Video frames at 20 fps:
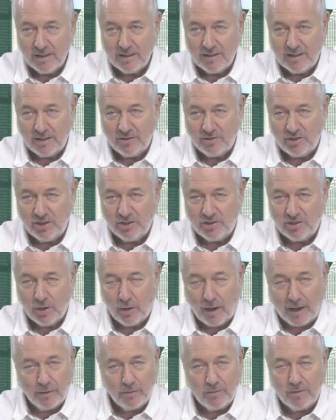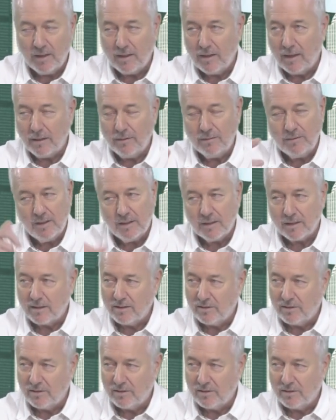Hay una